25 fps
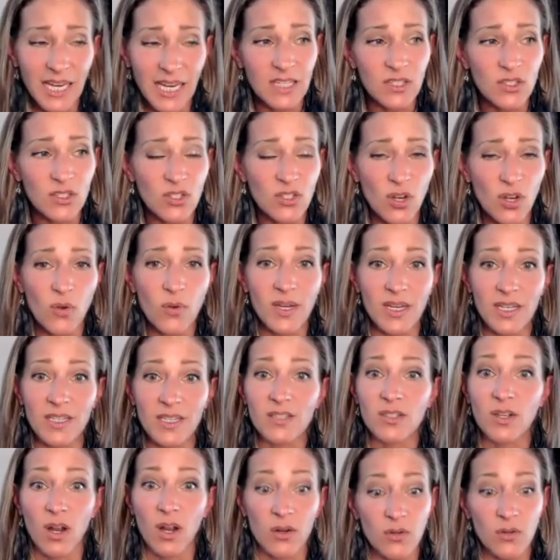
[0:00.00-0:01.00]
and so
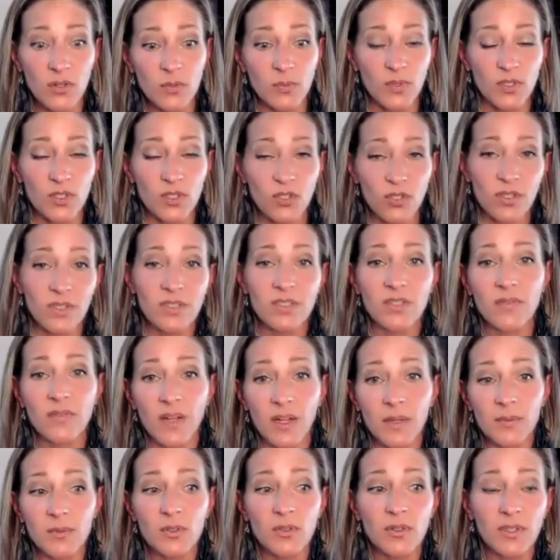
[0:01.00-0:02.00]
he's gone to his butcher and
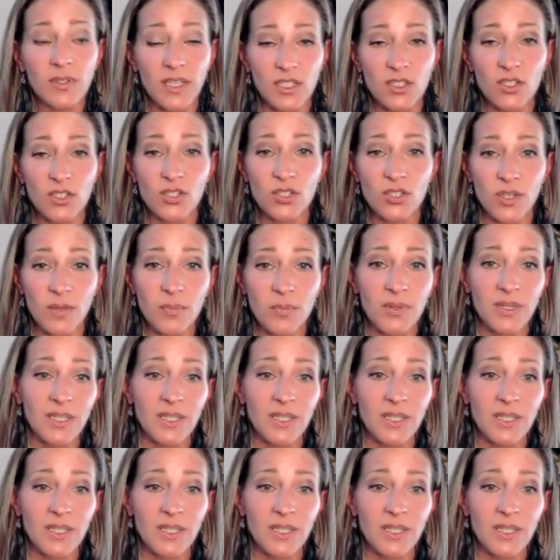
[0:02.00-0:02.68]
developed a relationship,